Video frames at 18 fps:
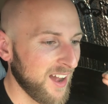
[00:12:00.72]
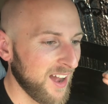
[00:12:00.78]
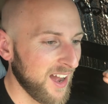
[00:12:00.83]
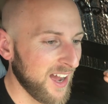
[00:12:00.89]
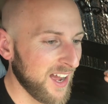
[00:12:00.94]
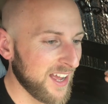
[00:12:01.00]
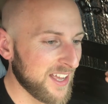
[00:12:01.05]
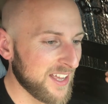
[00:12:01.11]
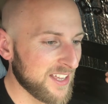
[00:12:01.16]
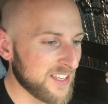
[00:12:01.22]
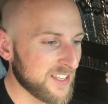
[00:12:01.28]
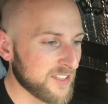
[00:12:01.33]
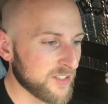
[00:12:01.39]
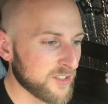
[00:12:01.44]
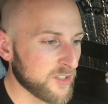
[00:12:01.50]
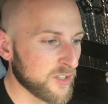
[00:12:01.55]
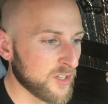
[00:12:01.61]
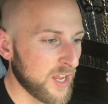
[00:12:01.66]

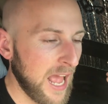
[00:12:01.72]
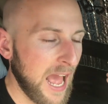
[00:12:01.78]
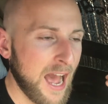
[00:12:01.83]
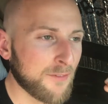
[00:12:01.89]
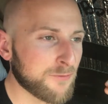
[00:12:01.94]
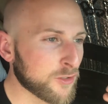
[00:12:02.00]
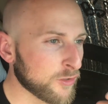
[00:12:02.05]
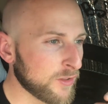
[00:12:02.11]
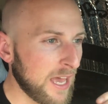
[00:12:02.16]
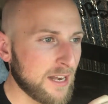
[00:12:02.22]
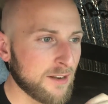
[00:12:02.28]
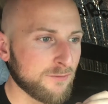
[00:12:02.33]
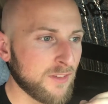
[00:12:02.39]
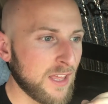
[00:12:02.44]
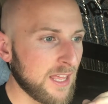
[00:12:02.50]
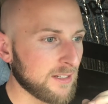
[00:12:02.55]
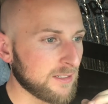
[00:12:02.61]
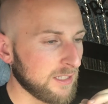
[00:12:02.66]
I, after that
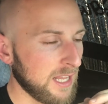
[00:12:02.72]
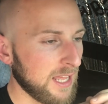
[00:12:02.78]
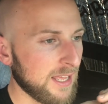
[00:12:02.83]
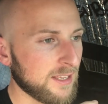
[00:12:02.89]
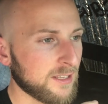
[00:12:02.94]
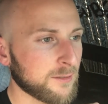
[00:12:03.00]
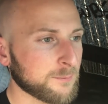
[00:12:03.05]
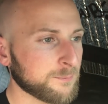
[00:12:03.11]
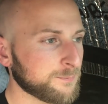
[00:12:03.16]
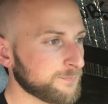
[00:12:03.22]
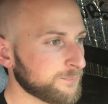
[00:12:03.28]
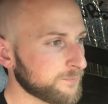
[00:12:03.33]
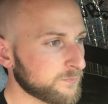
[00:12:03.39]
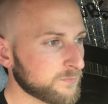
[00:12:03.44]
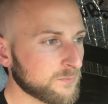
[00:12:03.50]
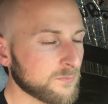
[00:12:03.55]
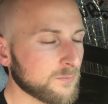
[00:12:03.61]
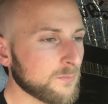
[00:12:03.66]
event, like,
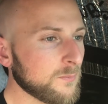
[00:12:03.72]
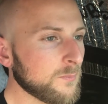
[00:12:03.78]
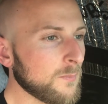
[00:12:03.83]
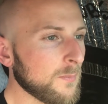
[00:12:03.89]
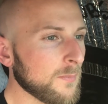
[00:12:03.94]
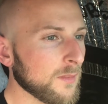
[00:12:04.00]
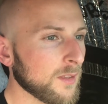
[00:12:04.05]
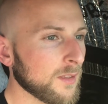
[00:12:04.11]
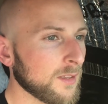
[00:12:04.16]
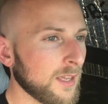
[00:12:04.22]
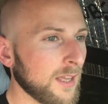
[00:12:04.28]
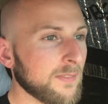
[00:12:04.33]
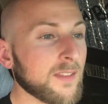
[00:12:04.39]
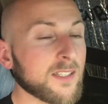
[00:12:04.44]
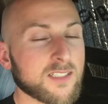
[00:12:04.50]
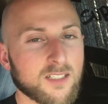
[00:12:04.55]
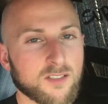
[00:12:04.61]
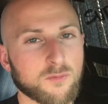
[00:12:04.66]

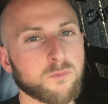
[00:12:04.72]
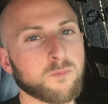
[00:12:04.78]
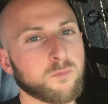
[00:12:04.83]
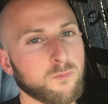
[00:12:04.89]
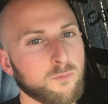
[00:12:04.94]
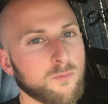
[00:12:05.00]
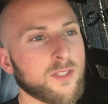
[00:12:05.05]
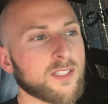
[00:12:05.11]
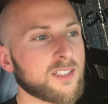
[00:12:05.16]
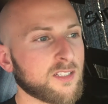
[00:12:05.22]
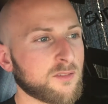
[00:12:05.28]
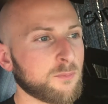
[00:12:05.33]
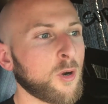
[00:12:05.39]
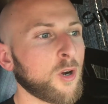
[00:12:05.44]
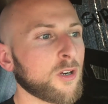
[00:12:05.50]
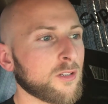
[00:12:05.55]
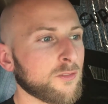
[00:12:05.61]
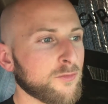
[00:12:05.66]
and this is
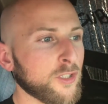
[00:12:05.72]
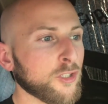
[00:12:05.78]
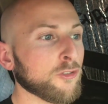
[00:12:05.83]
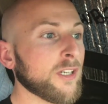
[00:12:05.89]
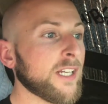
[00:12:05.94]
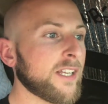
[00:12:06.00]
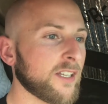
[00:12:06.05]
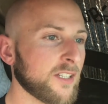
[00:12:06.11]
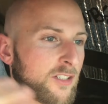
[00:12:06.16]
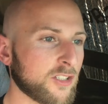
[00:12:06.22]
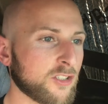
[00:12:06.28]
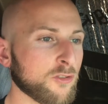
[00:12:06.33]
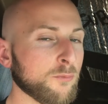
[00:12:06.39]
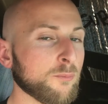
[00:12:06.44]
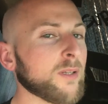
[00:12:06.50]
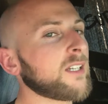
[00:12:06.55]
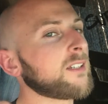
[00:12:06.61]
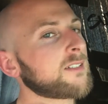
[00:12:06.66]
part of Eureka
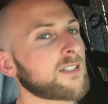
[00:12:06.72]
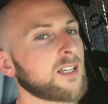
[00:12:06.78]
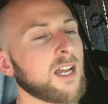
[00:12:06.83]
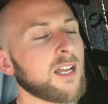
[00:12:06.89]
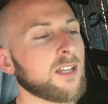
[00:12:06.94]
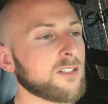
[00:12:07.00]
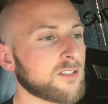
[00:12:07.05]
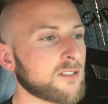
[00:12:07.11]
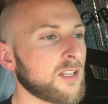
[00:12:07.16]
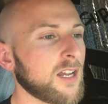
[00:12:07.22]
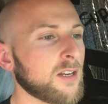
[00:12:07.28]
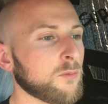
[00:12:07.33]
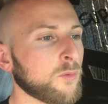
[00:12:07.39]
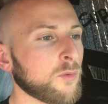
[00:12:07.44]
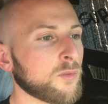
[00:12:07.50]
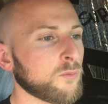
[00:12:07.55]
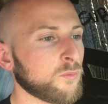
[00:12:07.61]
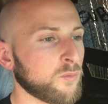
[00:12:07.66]
to Big Sky is kind
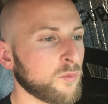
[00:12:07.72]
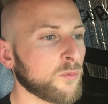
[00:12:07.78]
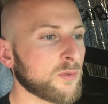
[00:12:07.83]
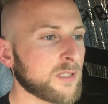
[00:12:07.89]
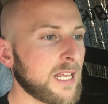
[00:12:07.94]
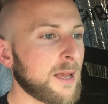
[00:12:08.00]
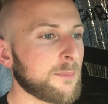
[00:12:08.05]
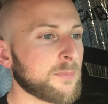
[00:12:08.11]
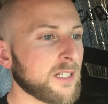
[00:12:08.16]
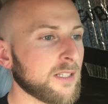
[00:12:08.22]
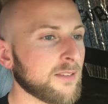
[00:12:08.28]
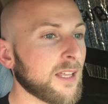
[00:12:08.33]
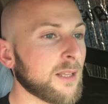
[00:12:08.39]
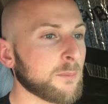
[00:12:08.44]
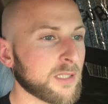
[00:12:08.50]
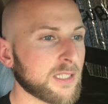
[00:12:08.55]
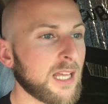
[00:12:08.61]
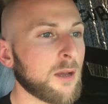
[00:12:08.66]
of what was happening
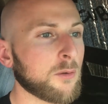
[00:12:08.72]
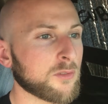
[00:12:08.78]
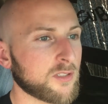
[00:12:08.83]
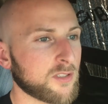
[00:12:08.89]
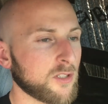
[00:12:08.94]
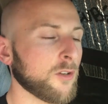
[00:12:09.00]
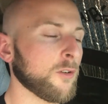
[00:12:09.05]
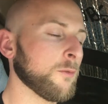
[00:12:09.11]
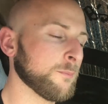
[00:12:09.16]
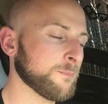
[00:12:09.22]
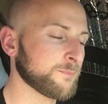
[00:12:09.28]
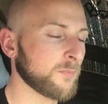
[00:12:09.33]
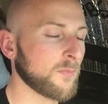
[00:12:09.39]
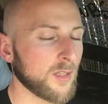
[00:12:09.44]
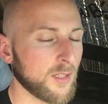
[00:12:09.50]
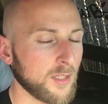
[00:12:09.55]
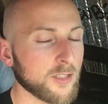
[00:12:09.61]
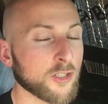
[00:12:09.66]
then. But that was, so
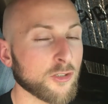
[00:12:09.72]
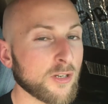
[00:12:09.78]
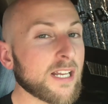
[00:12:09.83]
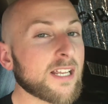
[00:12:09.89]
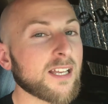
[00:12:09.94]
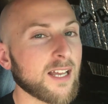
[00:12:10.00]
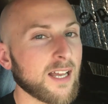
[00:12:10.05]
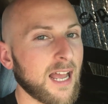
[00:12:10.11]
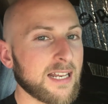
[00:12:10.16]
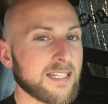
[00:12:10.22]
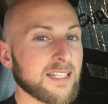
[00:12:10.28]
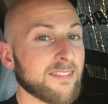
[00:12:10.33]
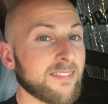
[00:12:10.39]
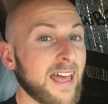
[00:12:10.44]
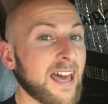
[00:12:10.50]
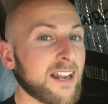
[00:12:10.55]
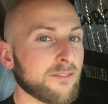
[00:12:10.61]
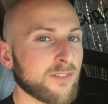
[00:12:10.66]
in Eureka, I
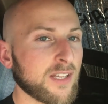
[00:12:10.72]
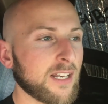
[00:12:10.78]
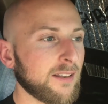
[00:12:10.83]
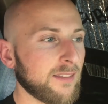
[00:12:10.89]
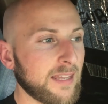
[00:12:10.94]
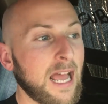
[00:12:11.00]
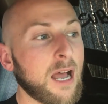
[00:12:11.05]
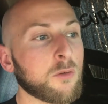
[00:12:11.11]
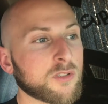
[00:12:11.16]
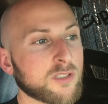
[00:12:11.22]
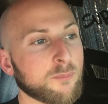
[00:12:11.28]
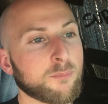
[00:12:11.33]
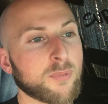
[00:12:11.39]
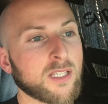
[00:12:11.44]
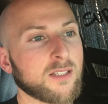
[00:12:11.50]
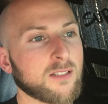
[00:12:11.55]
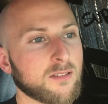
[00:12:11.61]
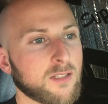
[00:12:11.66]
did that event, and that was a
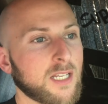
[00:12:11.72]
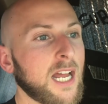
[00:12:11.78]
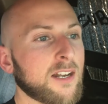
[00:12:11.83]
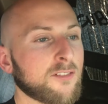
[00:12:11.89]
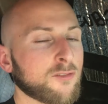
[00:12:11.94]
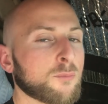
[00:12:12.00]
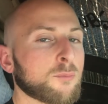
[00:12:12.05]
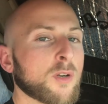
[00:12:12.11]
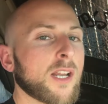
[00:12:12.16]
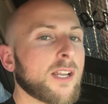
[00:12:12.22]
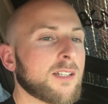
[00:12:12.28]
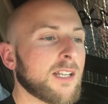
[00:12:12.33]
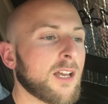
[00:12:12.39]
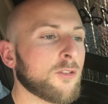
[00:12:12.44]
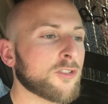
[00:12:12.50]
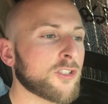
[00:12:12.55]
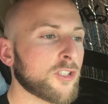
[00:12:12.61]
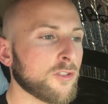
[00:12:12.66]
big kind of a
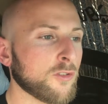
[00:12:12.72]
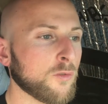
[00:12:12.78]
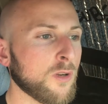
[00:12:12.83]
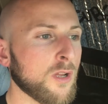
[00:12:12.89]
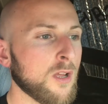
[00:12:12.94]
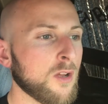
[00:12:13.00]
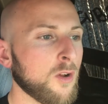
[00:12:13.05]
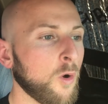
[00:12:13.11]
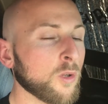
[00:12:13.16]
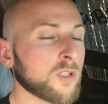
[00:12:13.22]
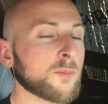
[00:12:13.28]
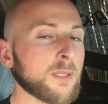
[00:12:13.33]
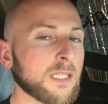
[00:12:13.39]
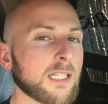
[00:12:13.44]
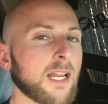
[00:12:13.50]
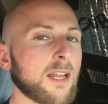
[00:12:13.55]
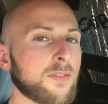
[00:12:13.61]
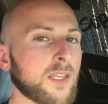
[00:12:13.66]
breakdown too.
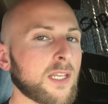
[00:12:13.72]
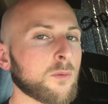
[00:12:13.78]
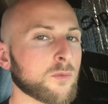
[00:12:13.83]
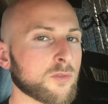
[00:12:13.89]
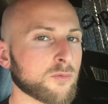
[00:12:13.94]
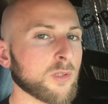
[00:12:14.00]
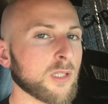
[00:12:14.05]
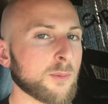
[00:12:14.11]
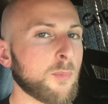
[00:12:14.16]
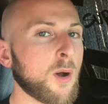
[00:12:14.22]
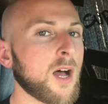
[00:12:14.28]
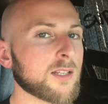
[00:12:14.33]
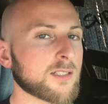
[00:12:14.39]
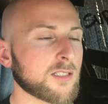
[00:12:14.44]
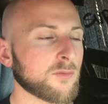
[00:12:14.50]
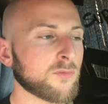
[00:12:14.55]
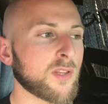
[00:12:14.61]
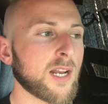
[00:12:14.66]
Ultimately, I think it was really
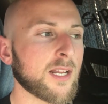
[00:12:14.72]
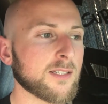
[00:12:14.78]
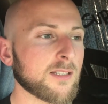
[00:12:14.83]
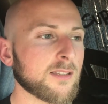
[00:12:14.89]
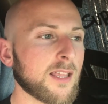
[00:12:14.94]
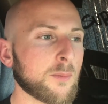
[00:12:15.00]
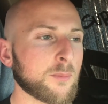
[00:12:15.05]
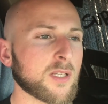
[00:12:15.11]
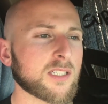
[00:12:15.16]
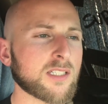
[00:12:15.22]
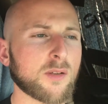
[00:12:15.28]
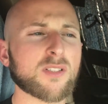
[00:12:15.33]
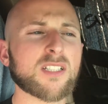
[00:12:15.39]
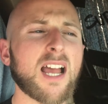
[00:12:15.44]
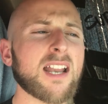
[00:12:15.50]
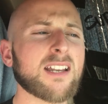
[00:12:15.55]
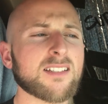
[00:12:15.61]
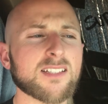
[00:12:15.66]
positive that I did that, because I was
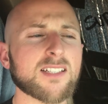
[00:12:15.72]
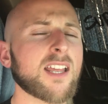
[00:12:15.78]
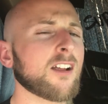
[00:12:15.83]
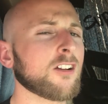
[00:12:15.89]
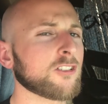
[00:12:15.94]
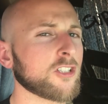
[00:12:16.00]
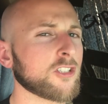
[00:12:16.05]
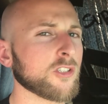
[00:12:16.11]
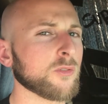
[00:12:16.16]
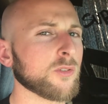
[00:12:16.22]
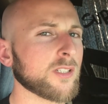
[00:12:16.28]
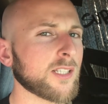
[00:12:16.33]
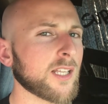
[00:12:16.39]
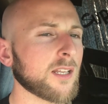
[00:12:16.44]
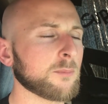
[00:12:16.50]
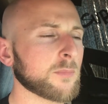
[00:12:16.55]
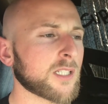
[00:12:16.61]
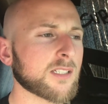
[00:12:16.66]
kind of scared to do it
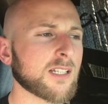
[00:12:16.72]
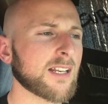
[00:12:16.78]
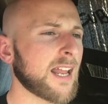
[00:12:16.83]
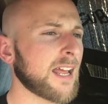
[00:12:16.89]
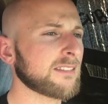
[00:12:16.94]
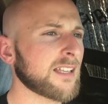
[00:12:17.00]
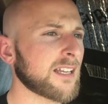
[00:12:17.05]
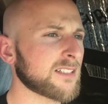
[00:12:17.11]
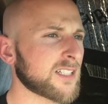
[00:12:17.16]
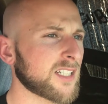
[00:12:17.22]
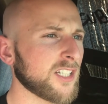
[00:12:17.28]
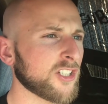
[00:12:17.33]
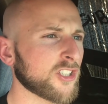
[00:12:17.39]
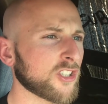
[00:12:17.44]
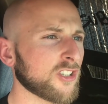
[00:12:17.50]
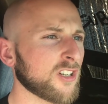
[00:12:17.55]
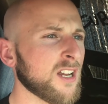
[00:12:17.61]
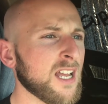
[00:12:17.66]
again, because I'd had that
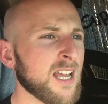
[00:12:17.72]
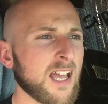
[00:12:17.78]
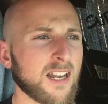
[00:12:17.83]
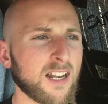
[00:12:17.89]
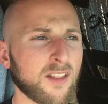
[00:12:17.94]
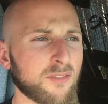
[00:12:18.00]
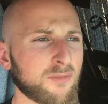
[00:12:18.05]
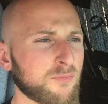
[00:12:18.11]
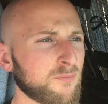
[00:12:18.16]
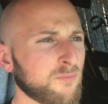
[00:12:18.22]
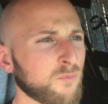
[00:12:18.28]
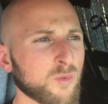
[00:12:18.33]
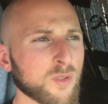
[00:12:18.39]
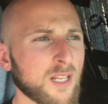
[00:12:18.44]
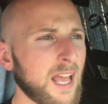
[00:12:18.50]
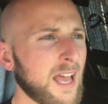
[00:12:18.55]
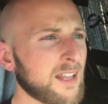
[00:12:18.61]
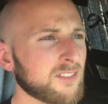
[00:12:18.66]
seizure, and I
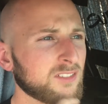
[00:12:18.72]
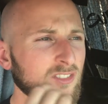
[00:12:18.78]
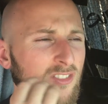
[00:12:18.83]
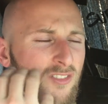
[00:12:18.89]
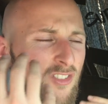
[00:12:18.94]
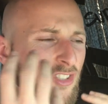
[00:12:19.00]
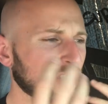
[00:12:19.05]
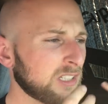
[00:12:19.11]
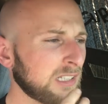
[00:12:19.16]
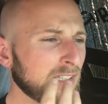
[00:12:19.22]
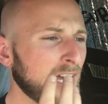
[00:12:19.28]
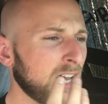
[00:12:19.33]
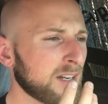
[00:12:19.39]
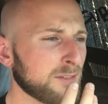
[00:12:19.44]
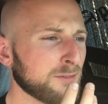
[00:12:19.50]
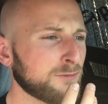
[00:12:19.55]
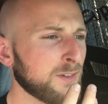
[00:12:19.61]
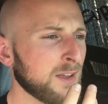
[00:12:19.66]
had just a
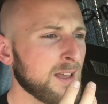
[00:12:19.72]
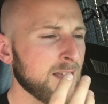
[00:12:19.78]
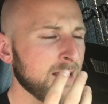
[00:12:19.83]
lot of